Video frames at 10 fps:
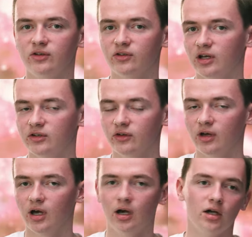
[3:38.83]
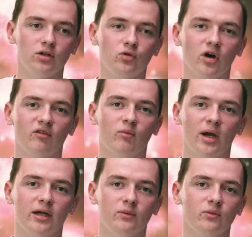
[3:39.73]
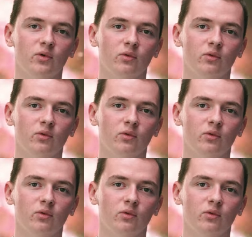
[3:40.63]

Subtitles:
this case to have my